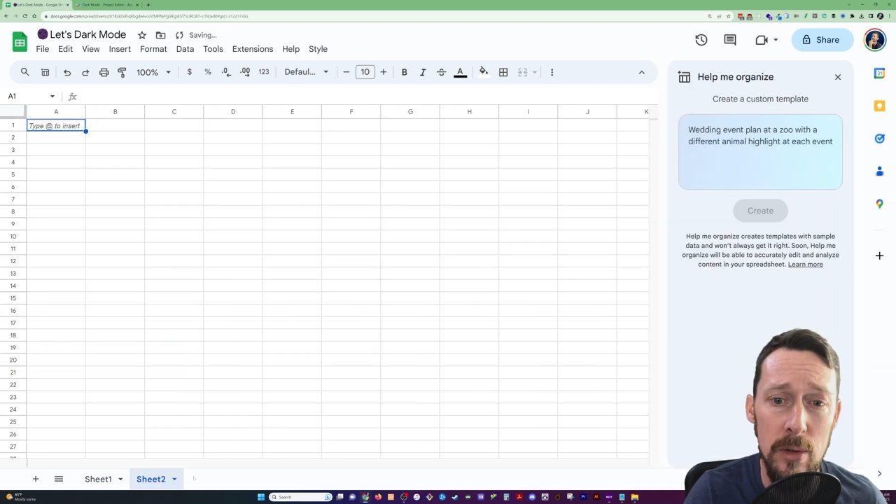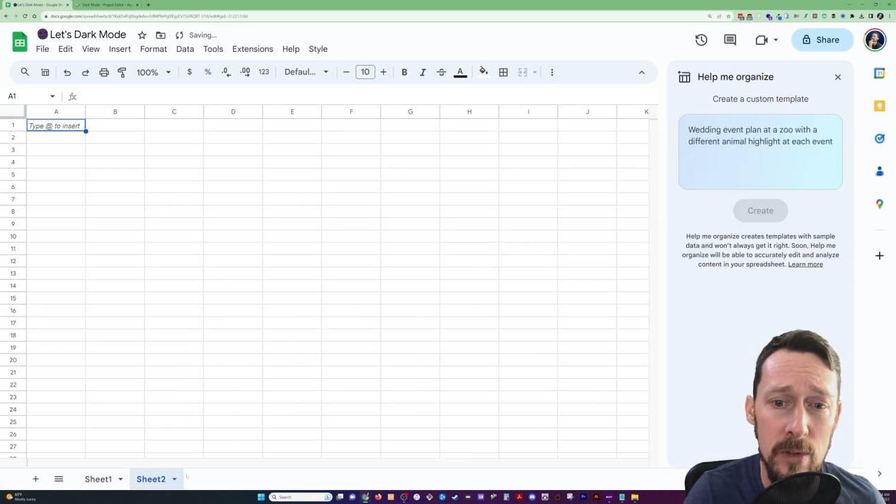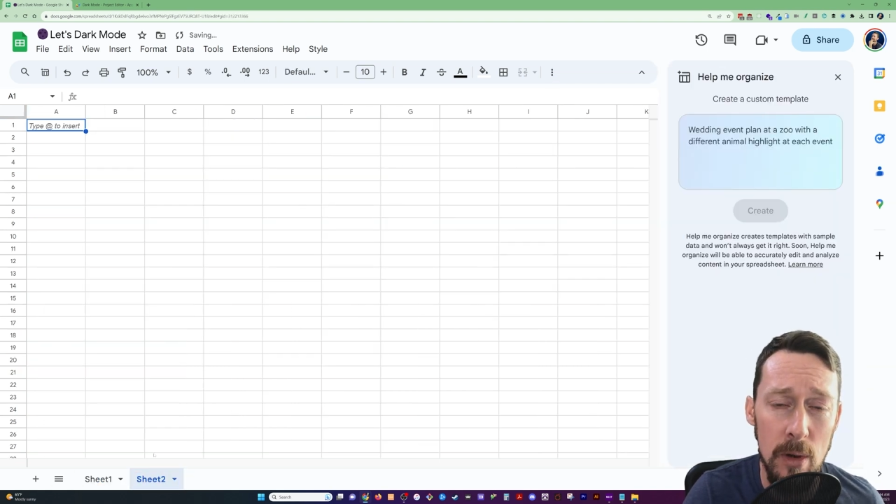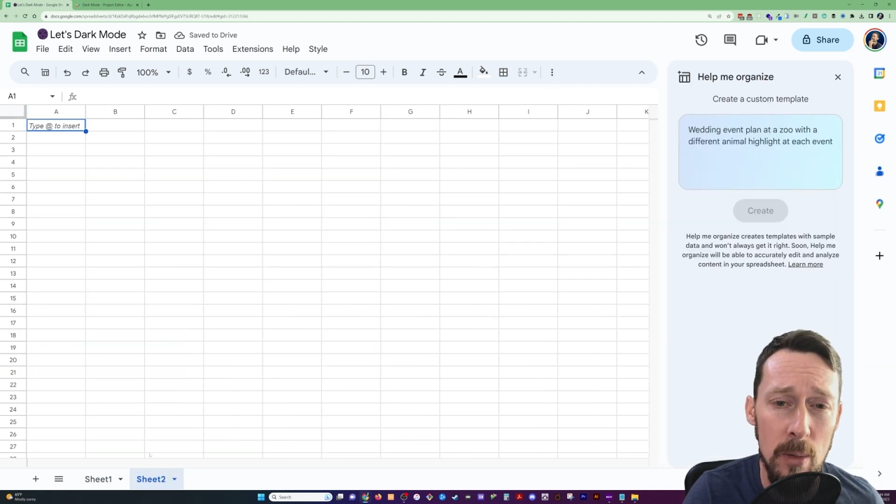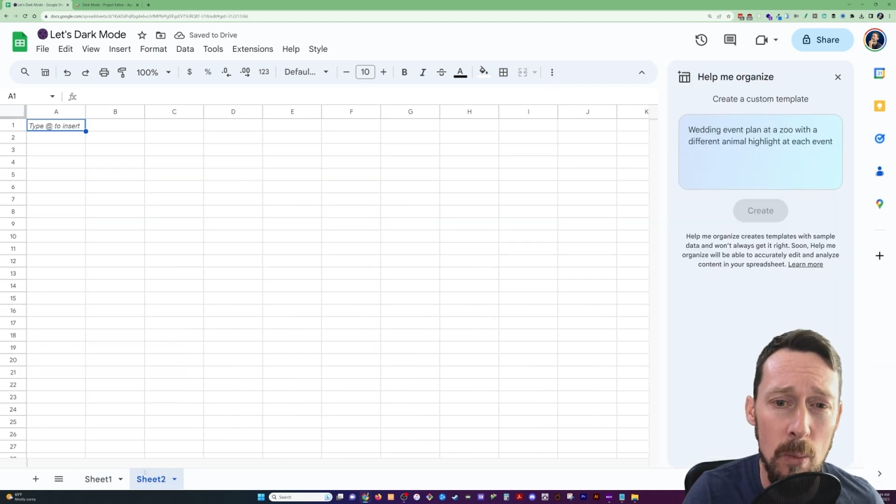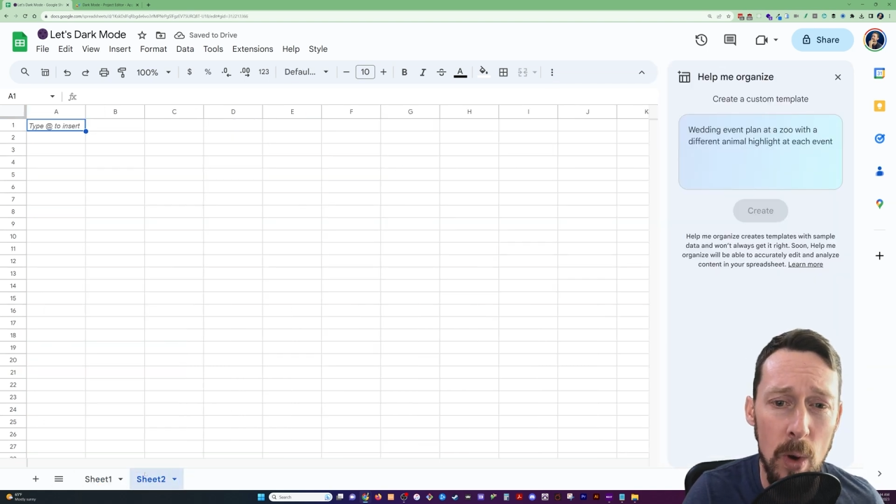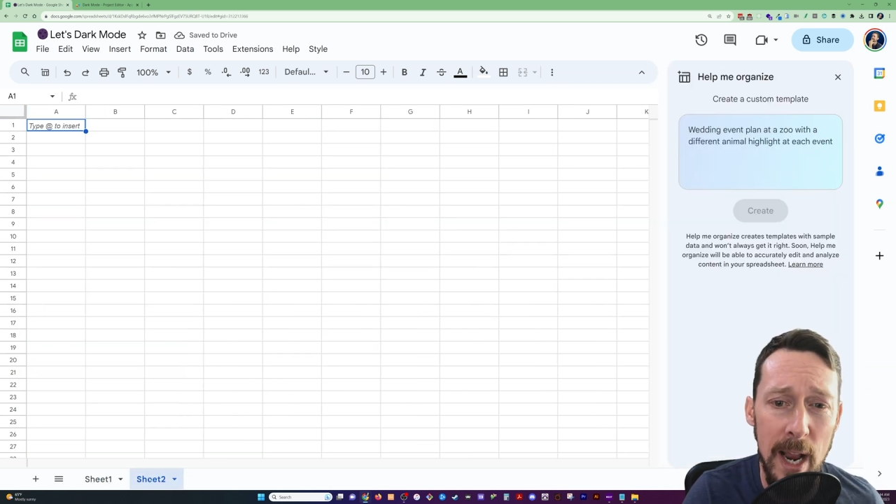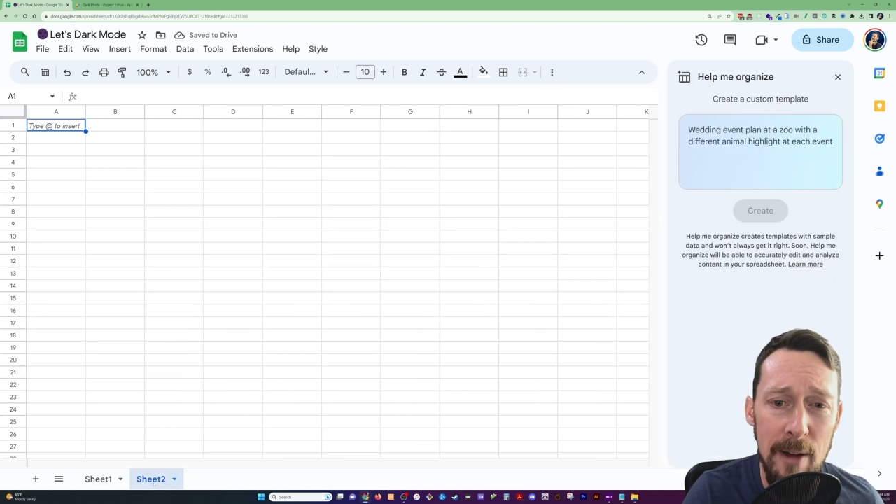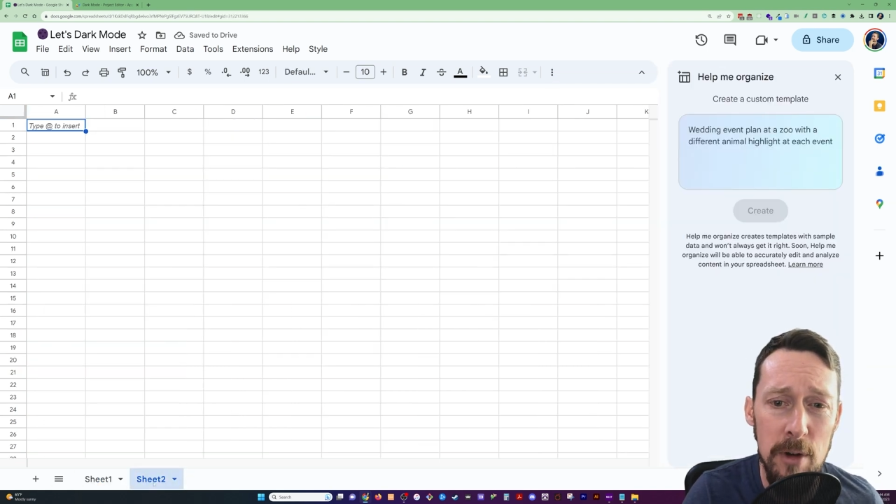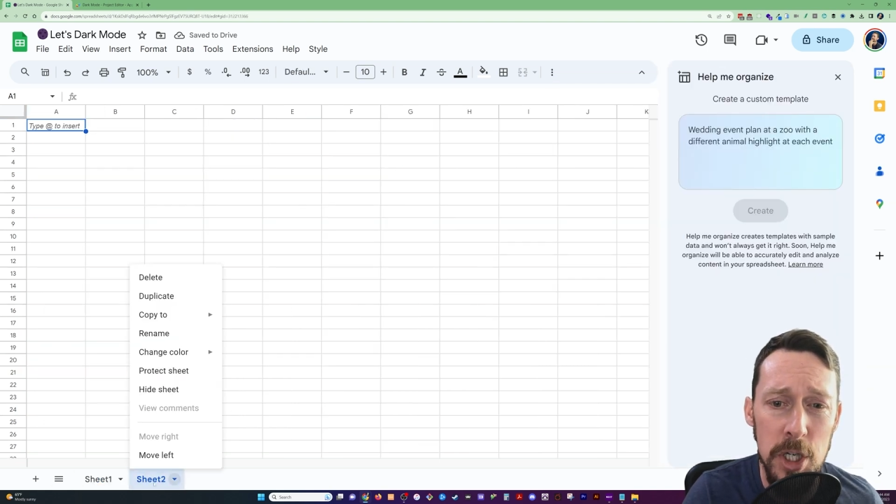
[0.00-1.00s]
So
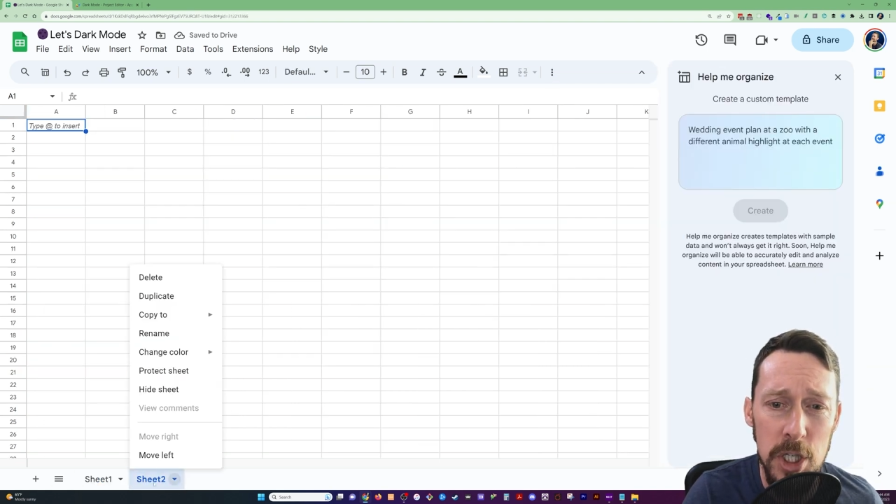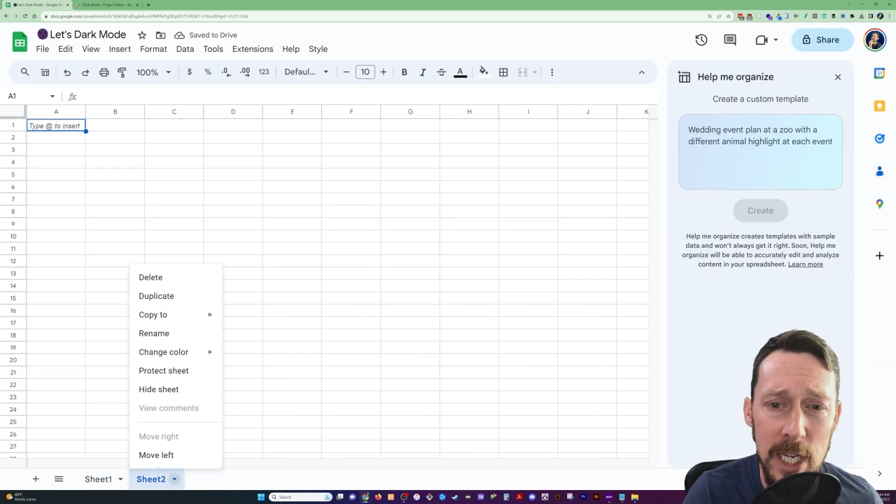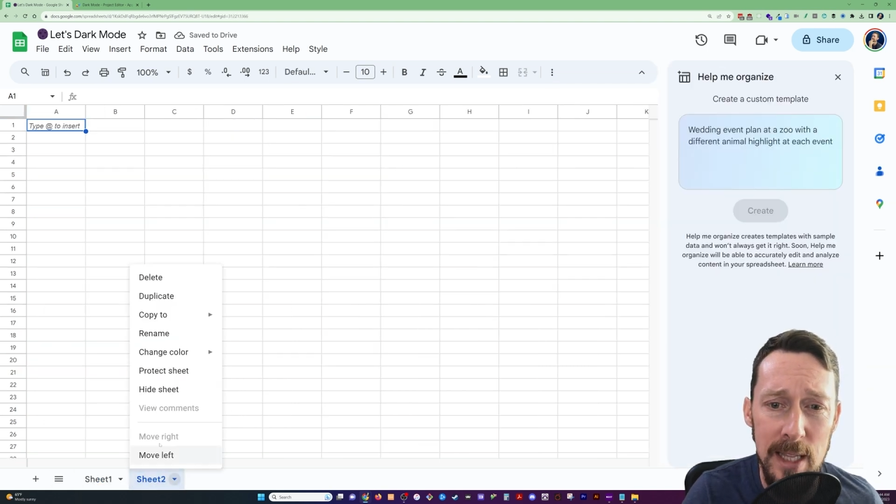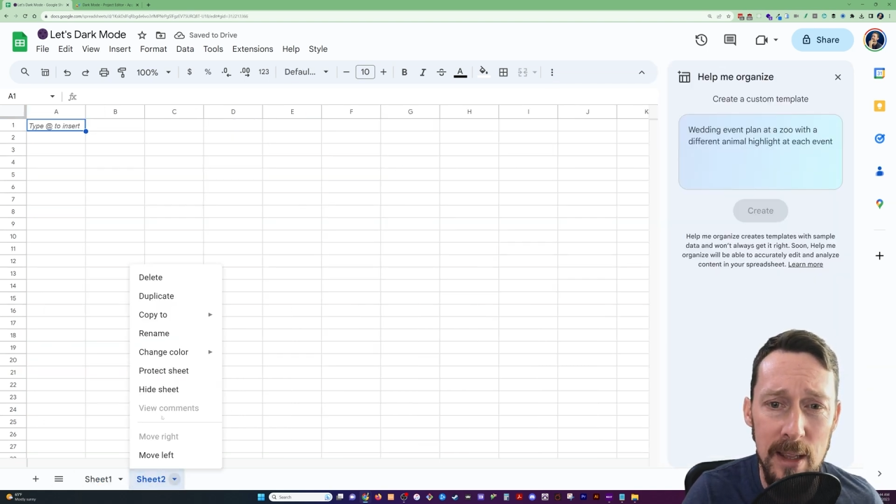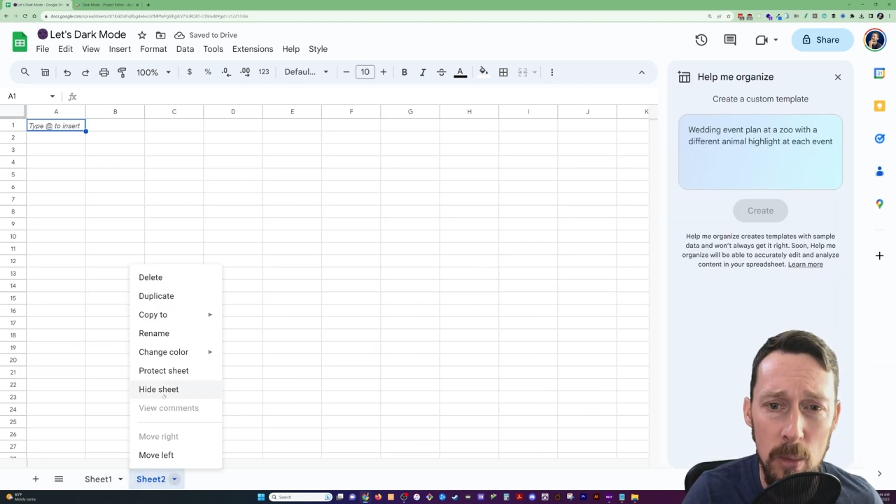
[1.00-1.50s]
whatever sheet